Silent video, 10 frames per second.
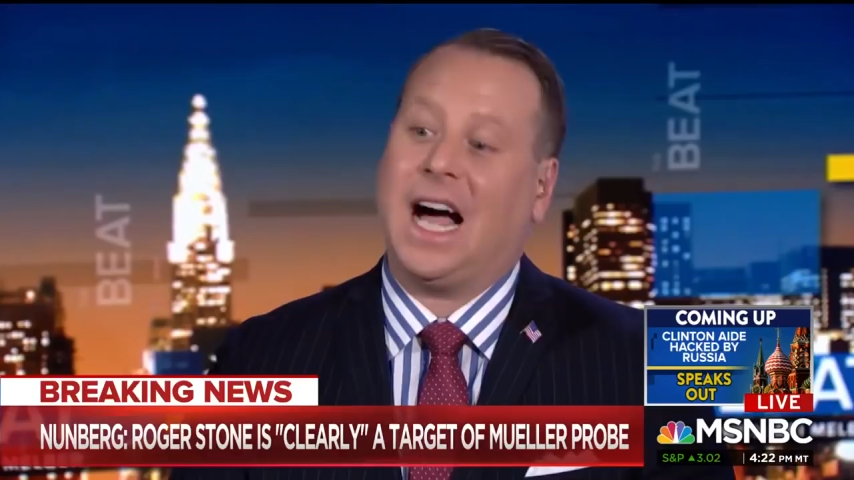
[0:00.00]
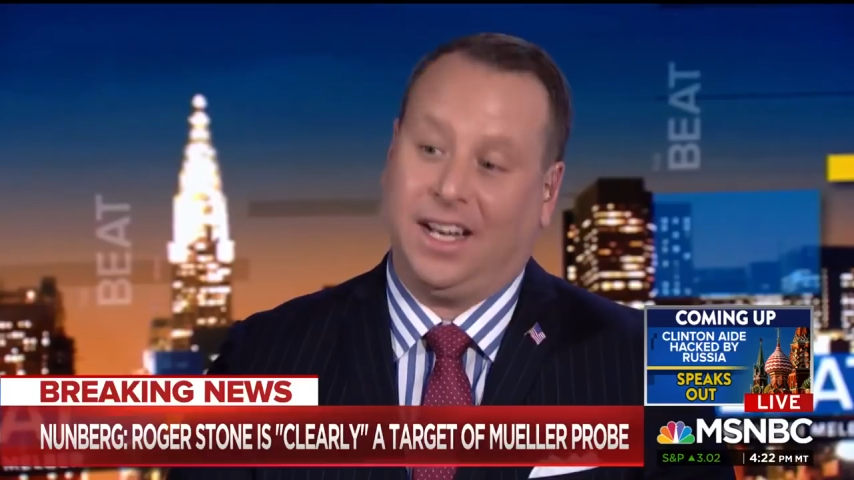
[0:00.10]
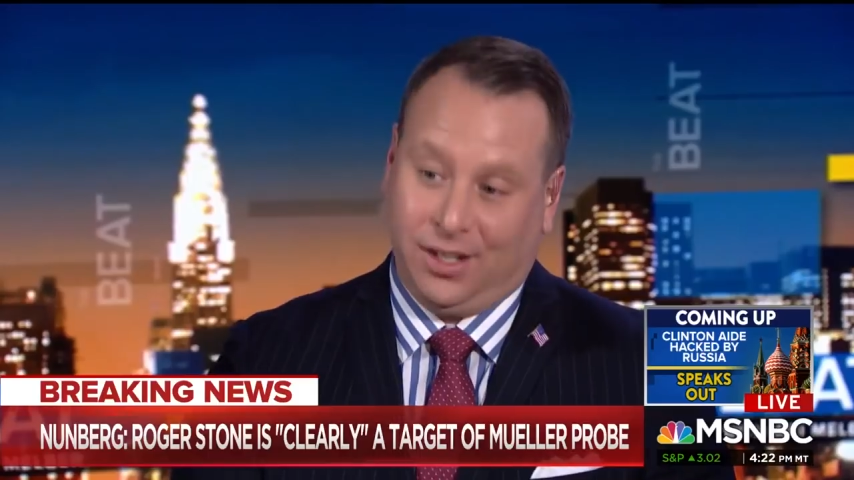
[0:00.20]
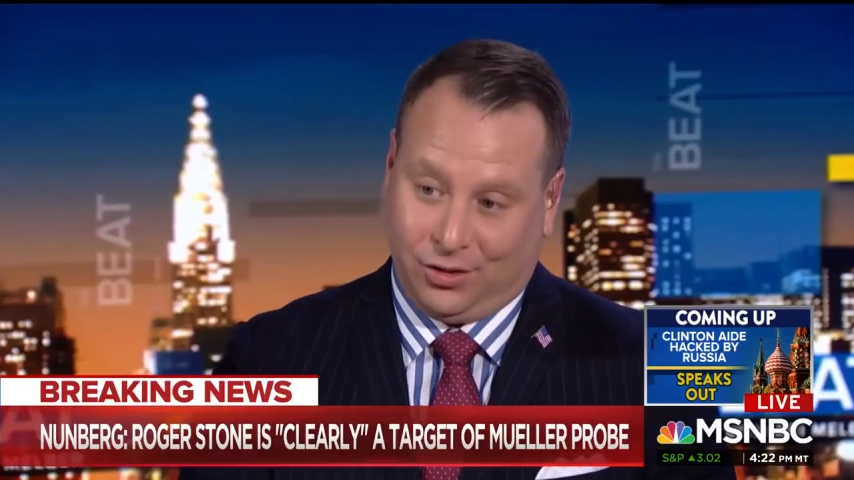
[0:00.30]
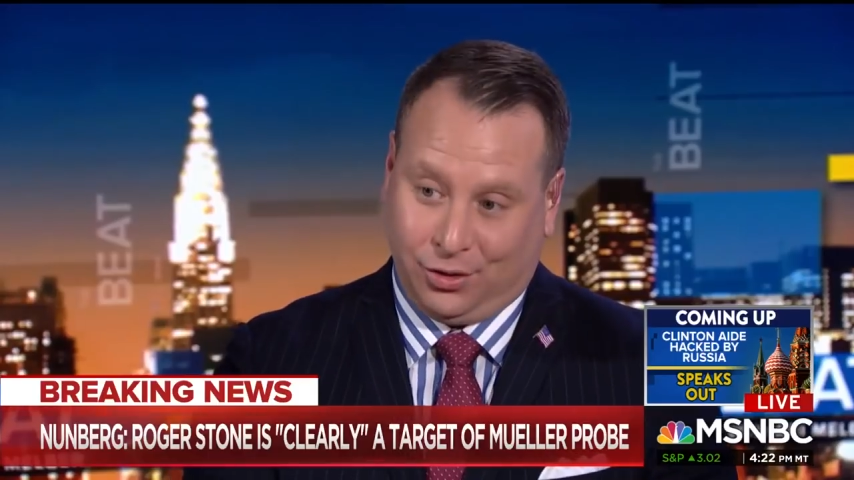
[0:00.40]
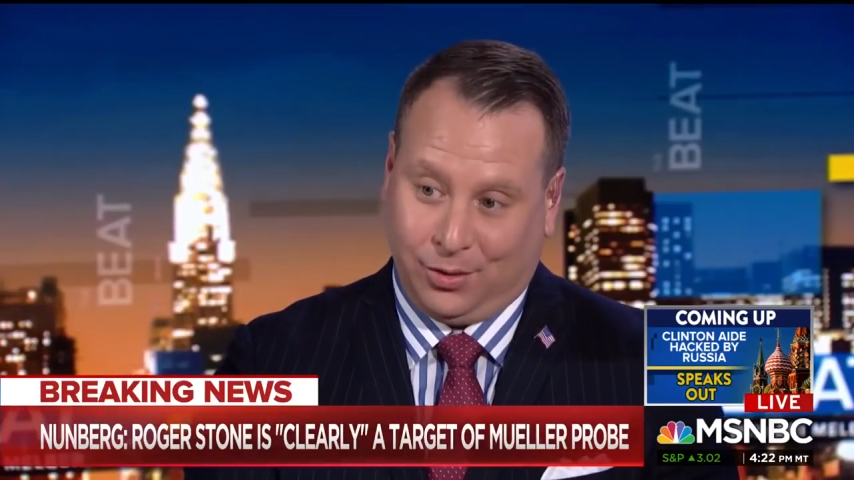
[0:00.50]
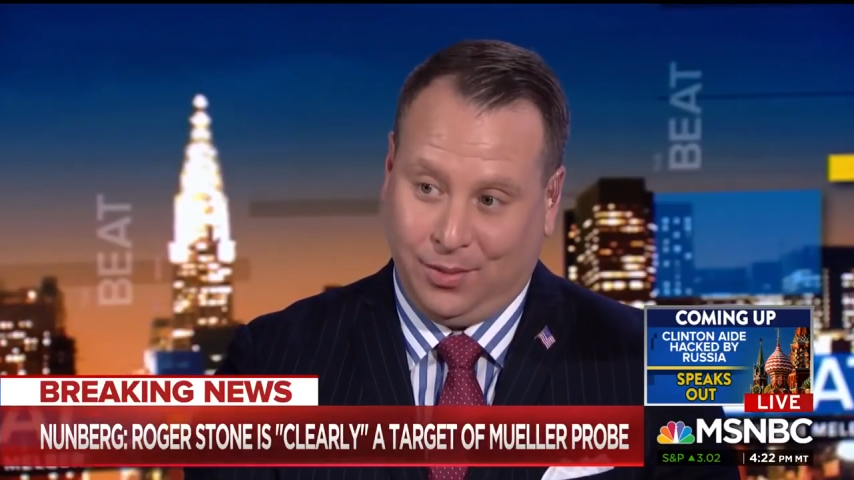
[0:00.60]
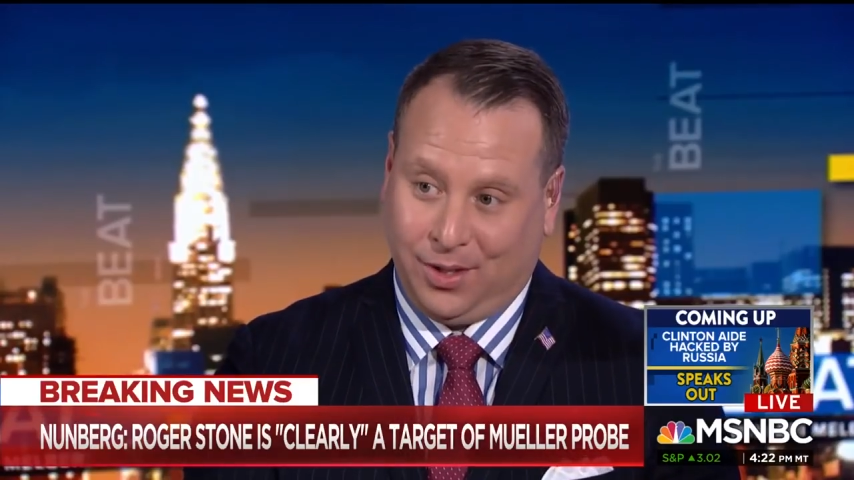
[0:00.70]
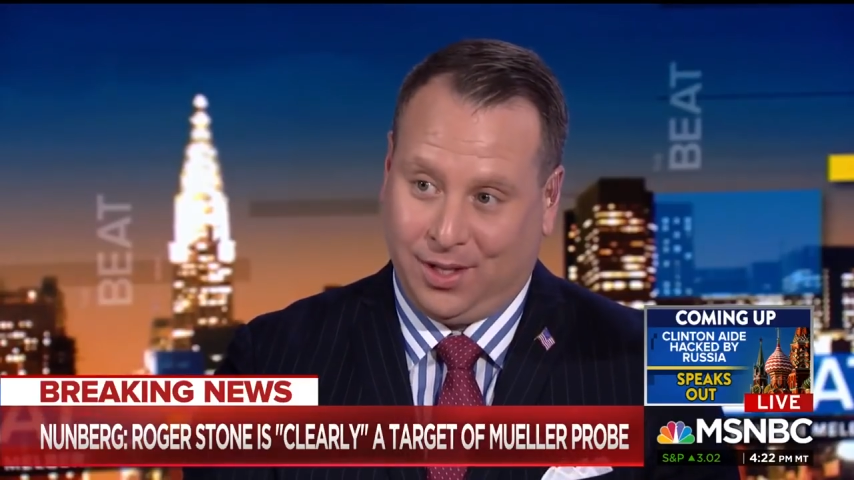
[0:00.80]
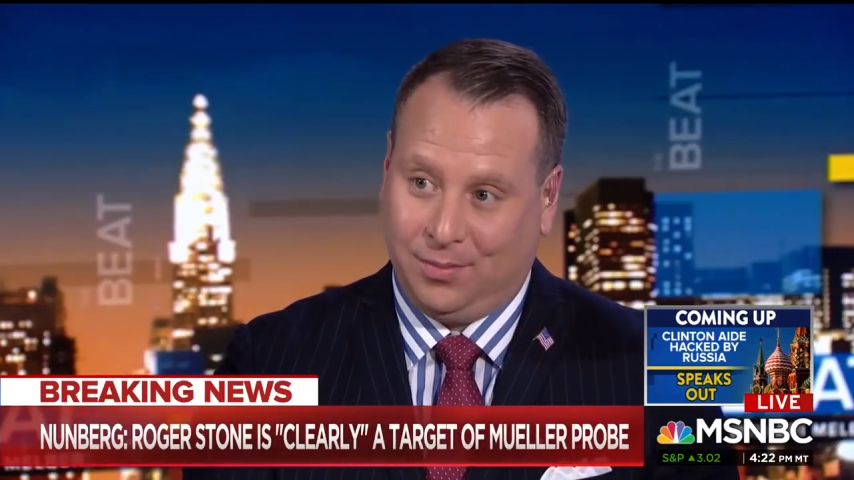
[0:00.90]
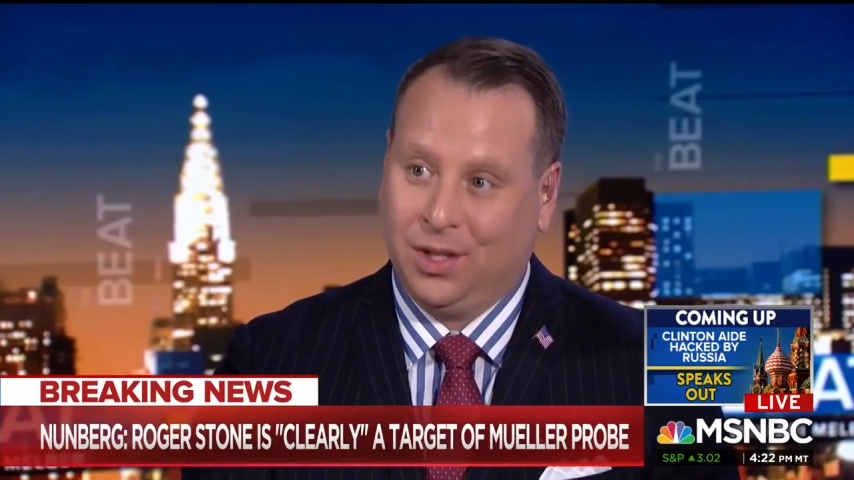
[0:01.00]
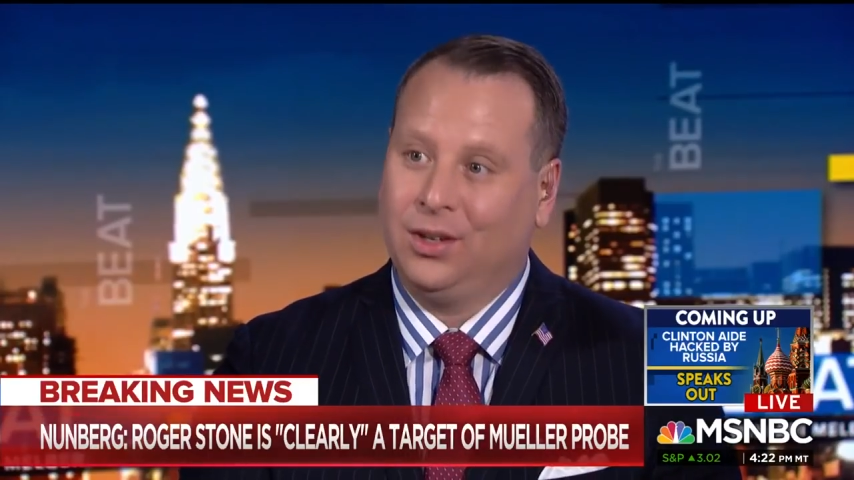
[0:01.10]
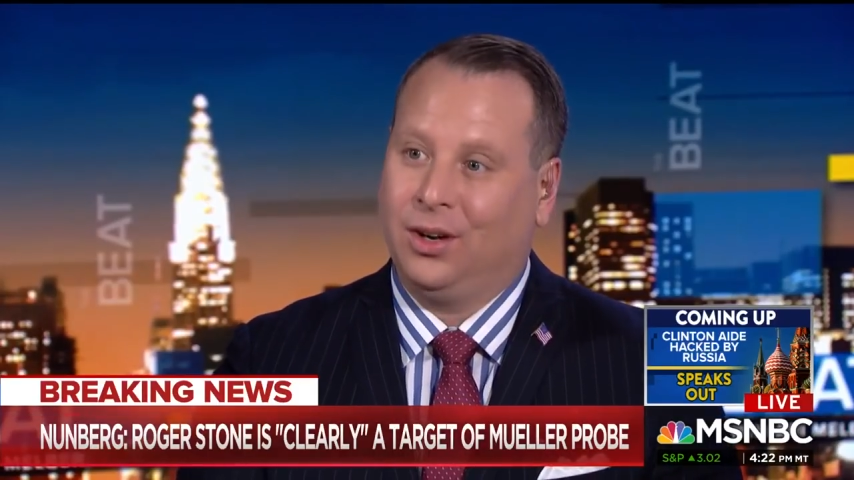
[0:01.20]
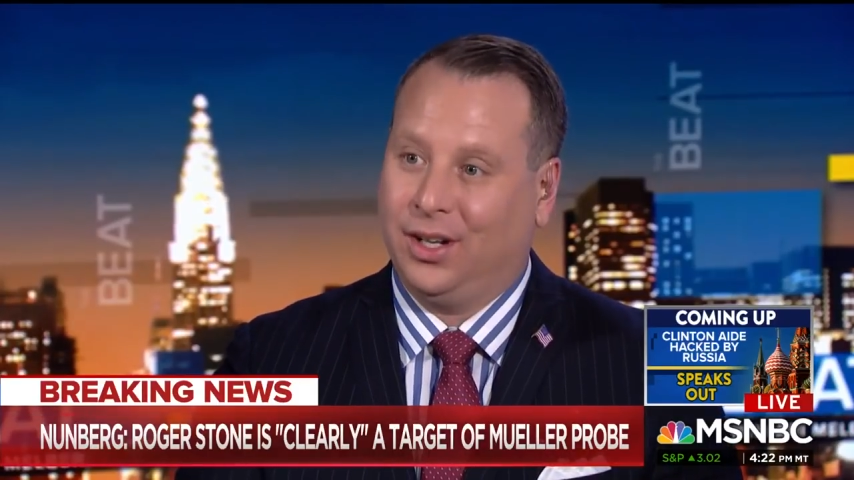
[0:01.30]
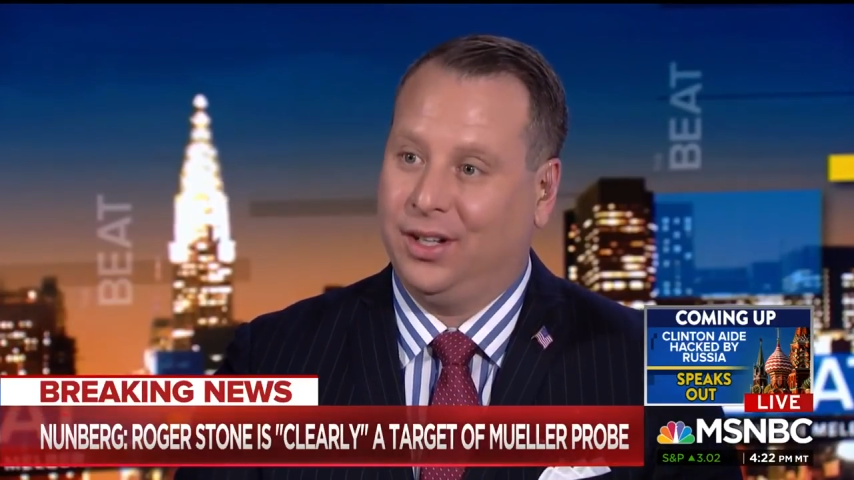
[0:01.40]
I disagree with him
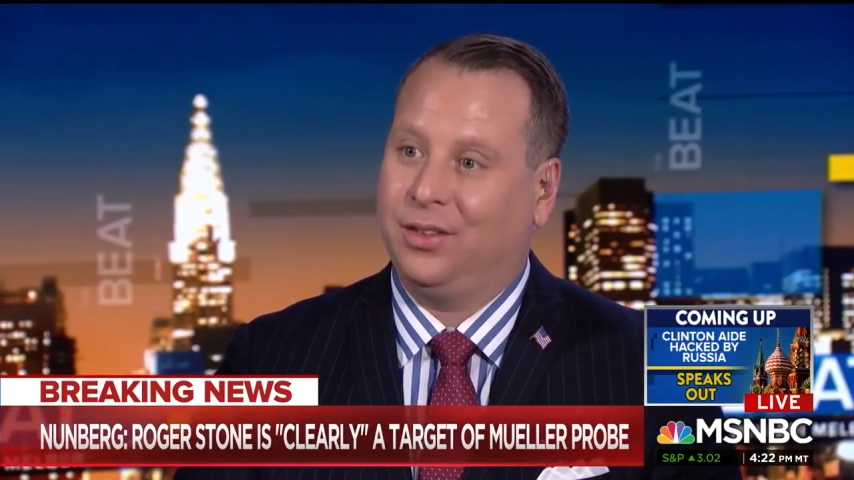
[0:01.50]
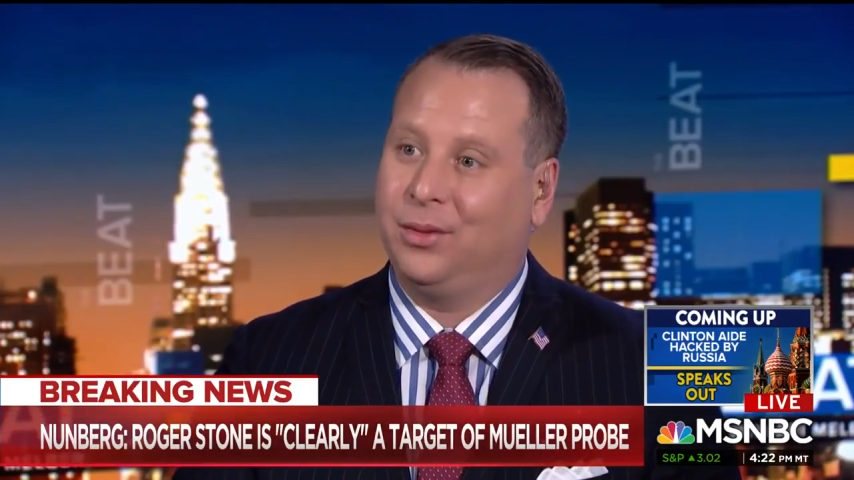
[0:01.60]
on this.